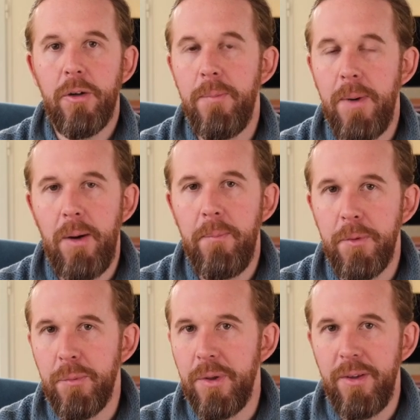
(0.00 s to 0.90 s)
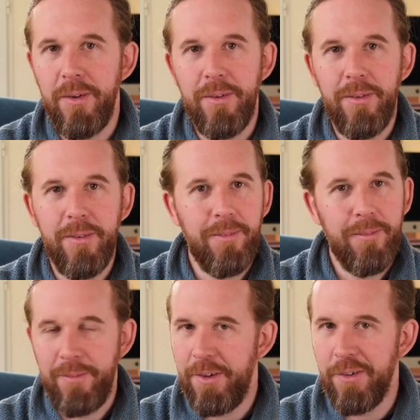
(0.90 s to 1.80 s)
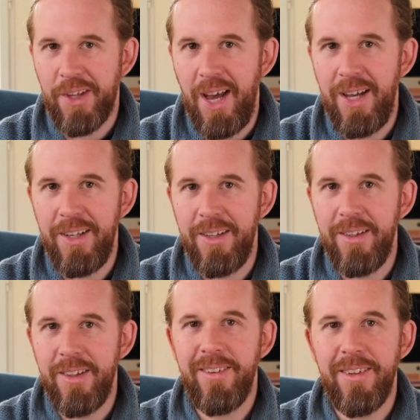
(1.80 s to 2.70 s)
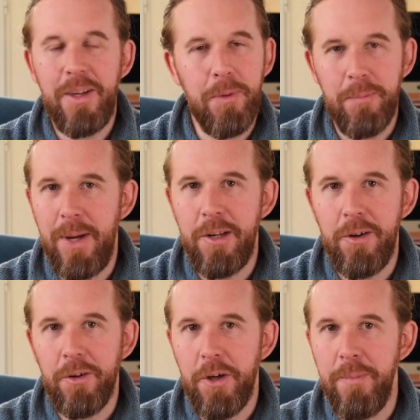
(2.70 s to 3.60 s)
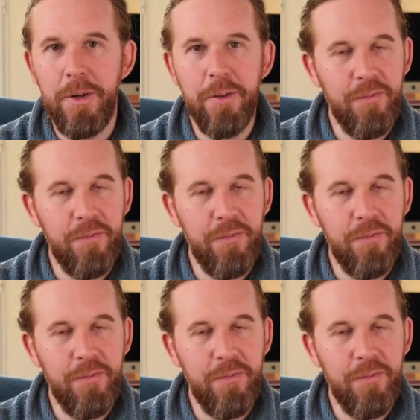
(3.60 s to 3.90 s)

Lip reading: Come armed with your scans, keep as many documents,